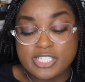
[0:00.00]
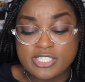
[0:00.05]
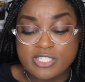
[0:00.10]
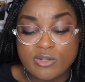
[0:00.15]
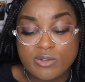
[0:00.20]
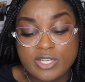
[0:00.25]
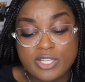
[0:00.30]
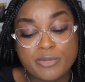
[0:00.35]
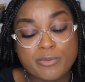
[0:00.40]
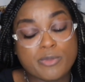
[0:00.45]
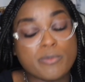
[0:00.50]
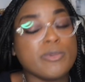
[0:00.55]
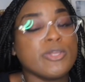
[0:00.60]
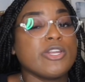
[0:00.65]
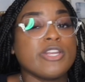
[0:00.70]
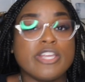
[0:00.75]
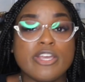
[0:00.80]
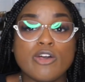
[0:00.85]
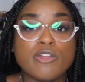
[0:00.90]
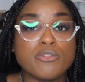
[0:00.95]
So
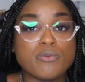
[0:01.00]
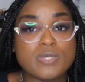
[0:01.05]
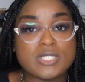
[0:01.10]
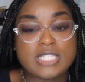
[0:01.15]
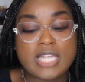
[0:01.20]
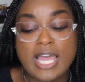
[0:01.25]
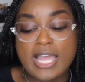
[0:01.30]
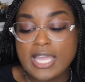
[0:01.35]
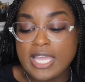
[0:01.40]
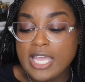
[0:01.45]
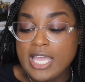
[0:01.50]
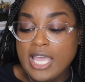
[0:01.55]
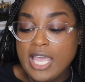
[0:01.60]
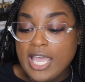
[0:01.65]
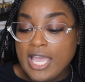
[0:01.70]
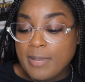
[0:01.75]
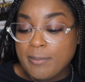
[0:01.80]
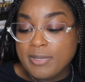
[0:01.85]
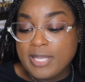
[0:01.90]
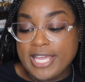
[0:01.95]
community health was like
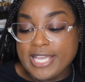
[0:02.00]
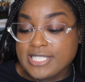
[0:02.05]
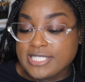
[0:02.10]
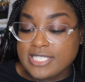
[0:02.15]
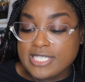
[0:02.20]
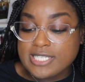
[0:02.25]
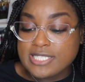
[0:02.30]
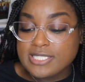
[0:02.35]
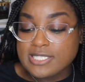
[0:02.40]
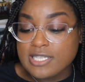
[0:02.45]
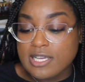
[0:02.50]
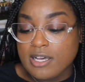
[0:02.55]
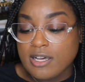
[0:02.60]
places